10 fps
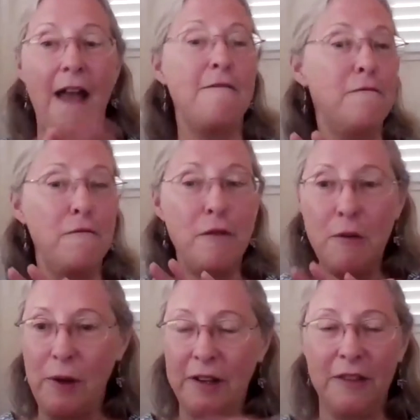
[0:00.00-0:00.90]

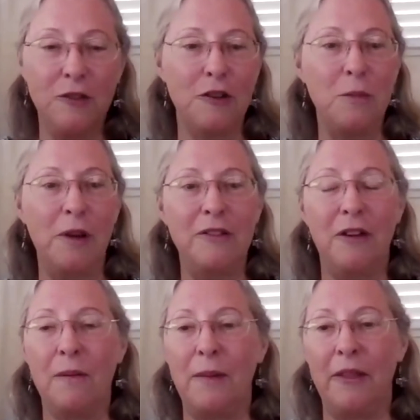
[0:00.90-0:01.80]
Everyone in the church prayed to
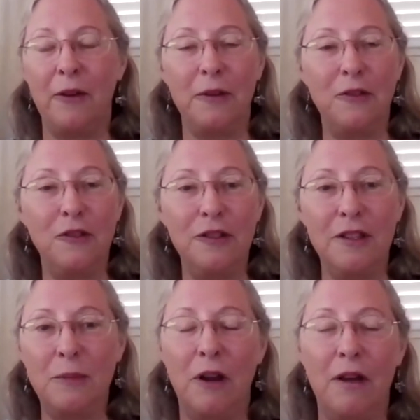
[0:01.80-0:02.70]
our mother, which
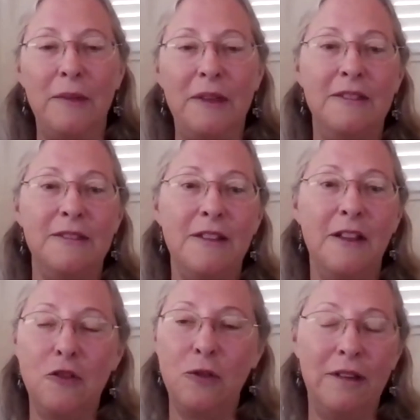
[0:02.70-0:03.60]
just brought me
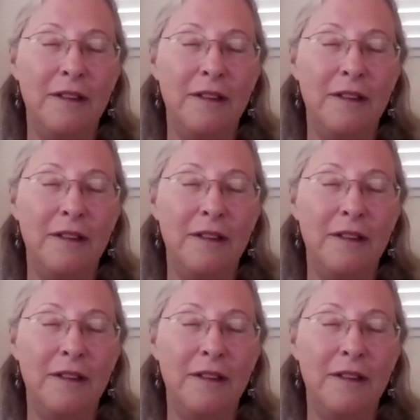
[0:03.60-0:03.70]
such joy.